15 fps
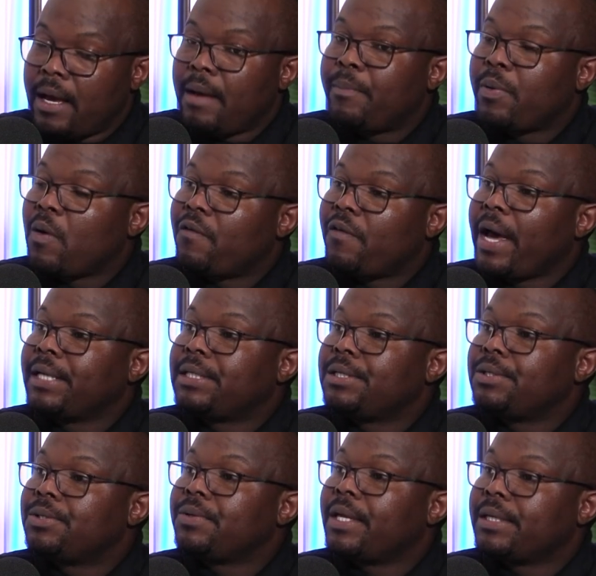providing
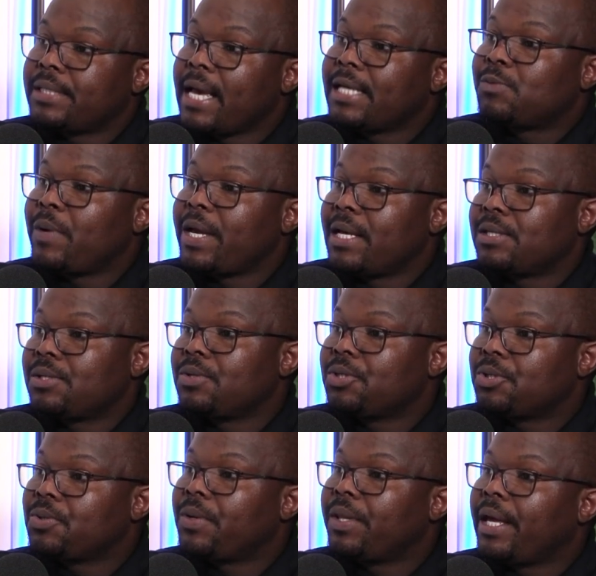to the taxpayers to
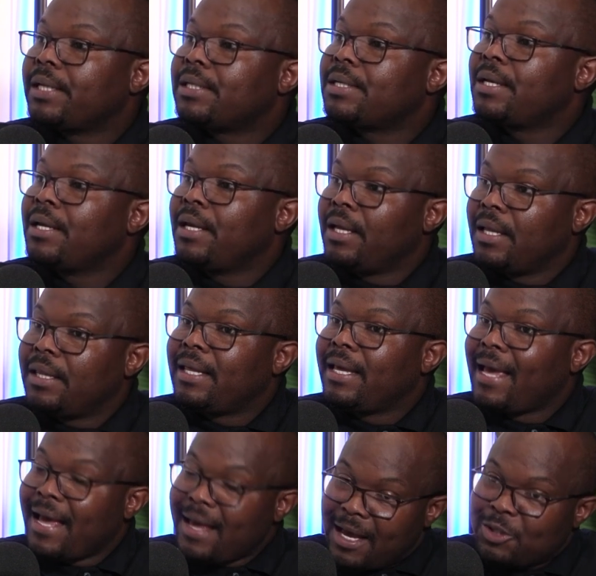ensure that
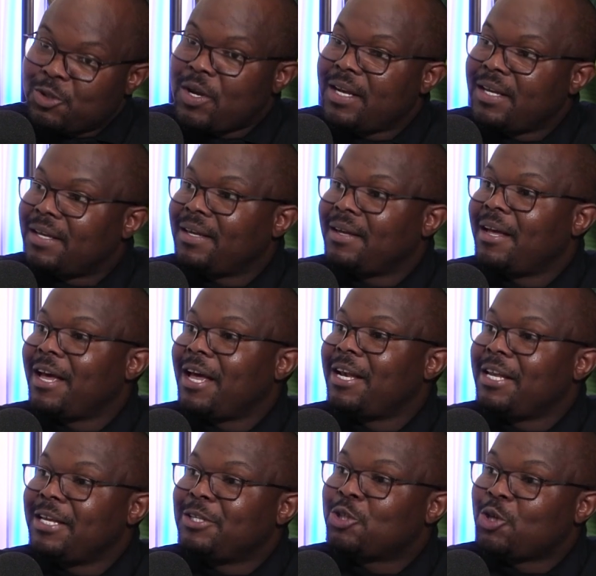they actually
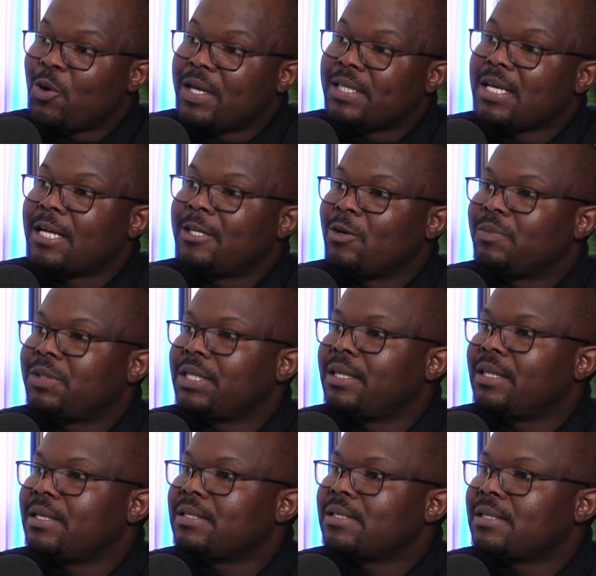lean towards adopting
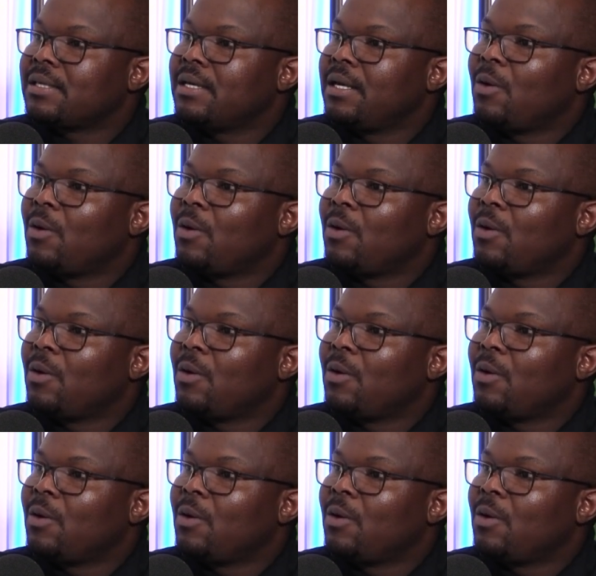this?